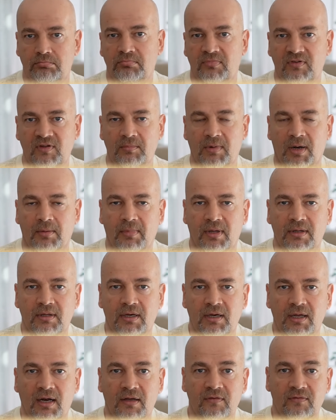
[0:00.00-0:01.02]
similar
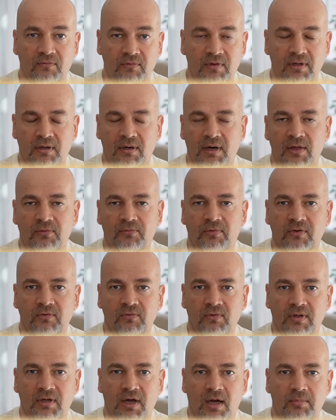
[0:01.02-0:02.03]
materials,
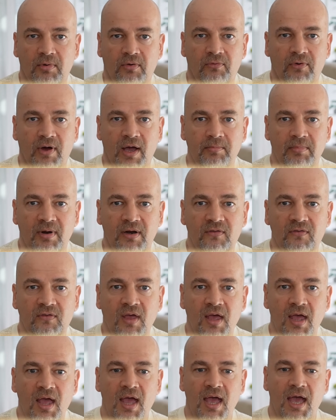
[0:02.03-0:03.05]
reinforced with carbon fibers,
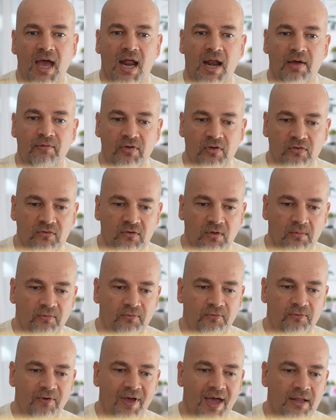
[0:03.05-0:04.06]
and I will use some
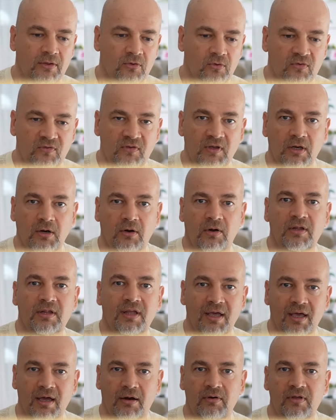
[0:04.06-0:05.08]
fan to circulate
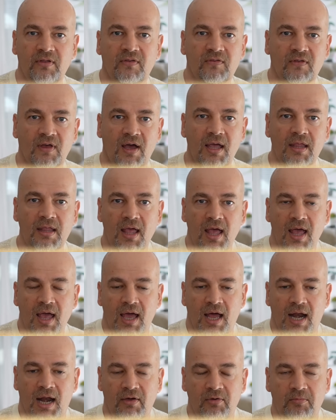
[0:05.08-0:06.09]
the air inside,
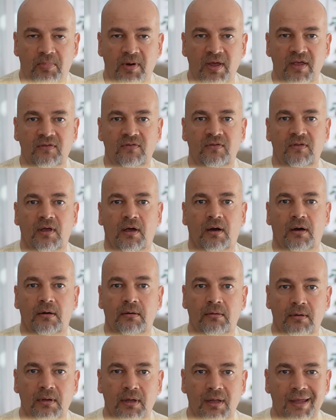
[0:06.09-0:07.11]
and I will place
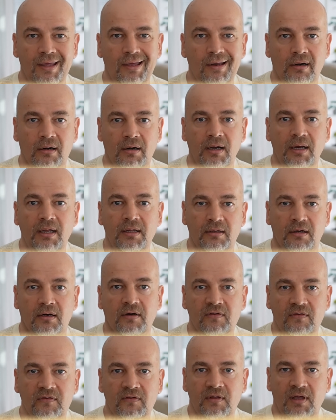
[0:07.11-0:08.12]
their ear
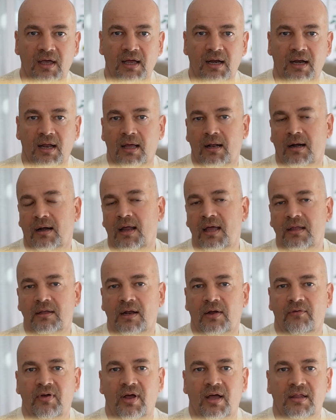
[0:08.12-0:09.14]
cleaners, and later
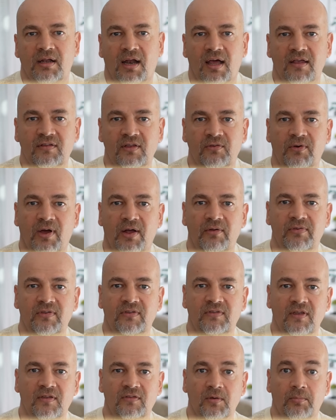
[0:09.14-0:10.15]
I will analyze if I will
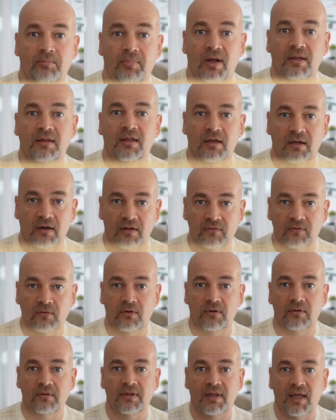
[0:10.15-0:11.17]
see some particles
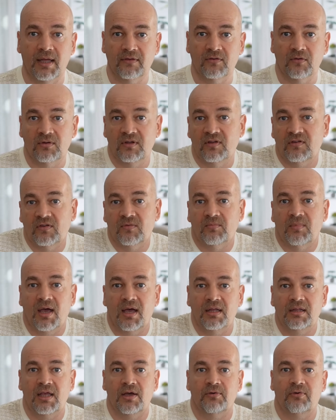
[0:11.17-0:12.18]
on that. So this is my
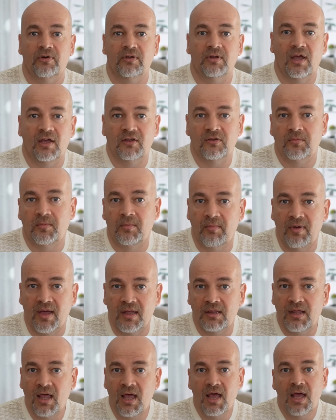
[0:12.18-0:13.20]
idea for the
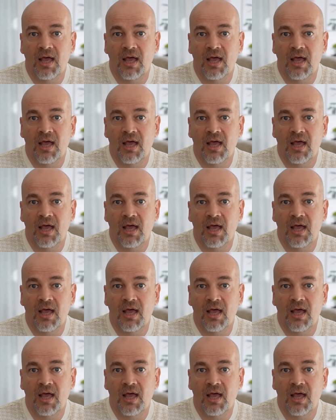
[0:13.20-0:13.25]
experiment.